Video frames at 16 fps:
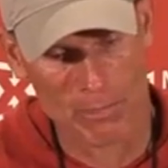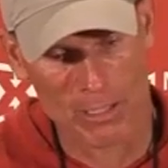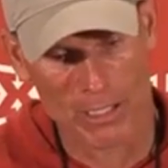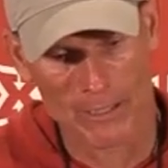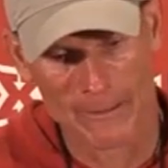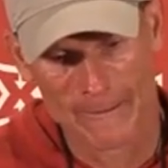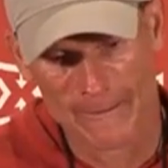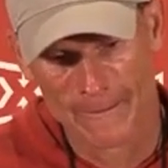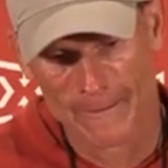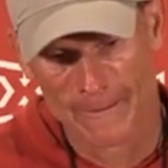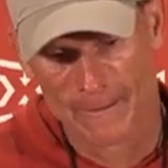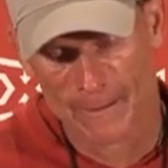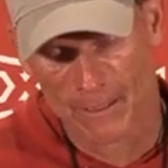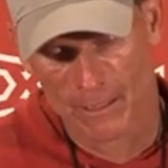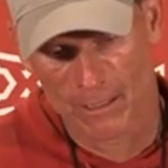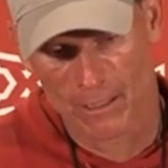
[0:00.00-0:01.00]
But
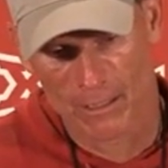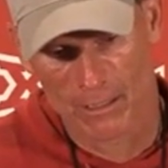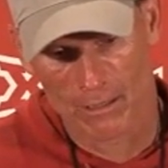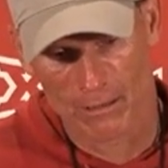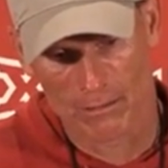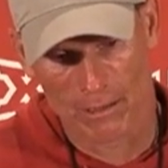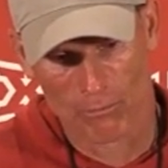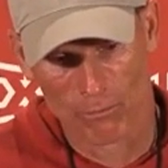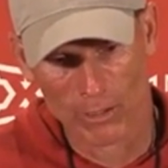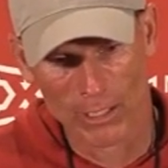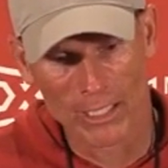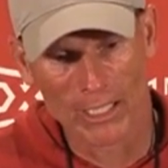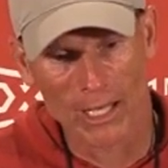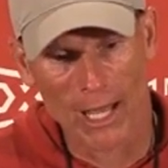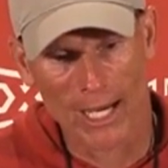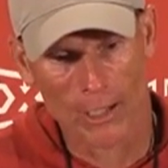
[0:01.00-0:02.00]
I
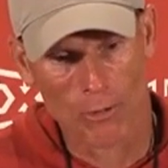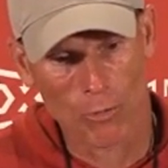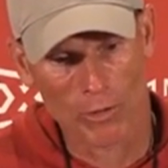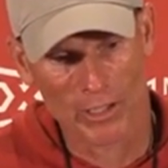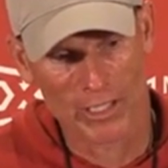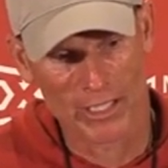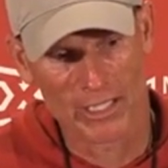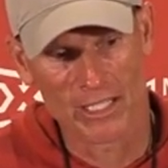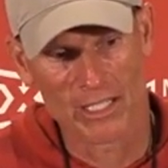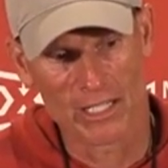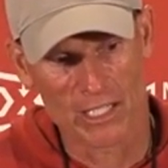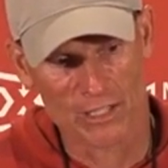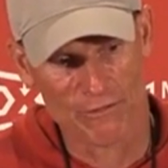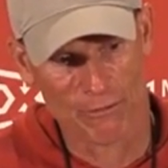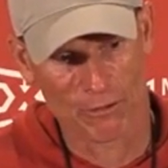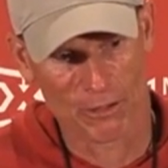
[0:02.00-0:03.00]
really like where he
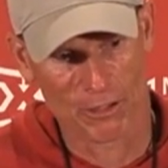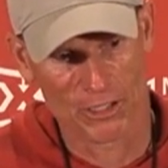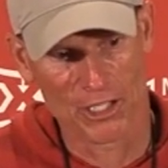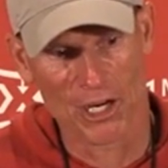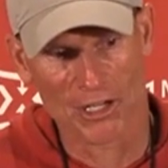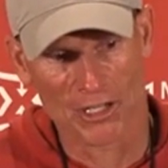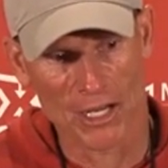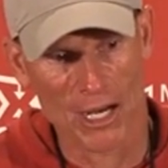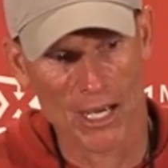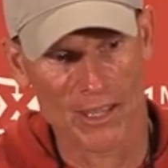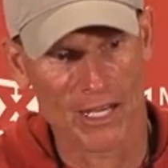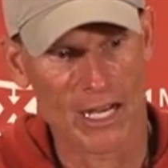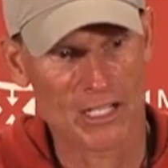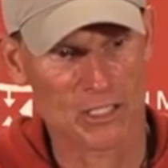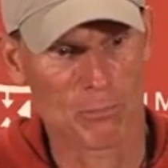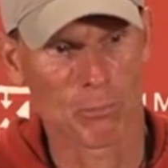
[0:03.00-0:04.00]
is for a young guy that
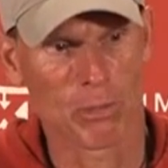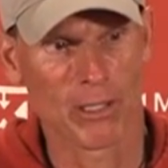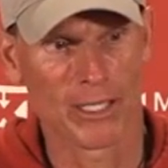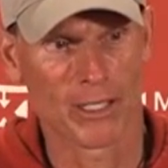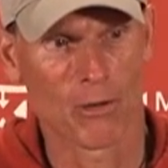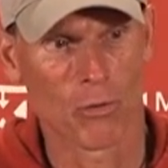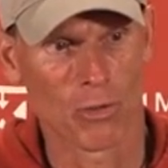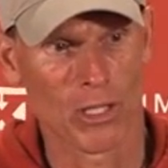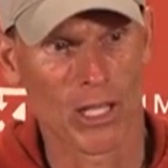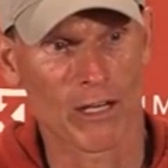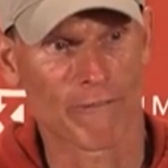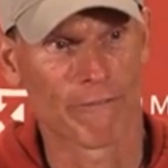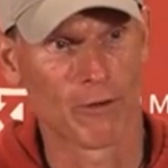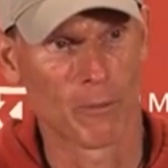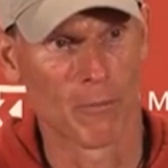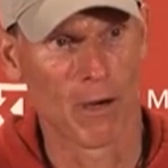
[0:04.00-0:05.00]
hasn't played a whole lot of
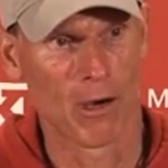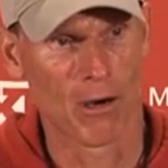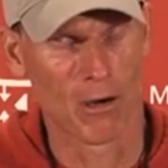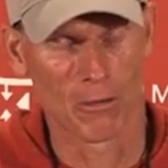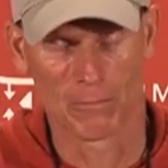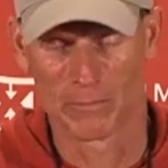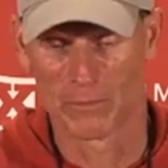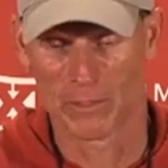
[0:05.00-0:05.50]
football,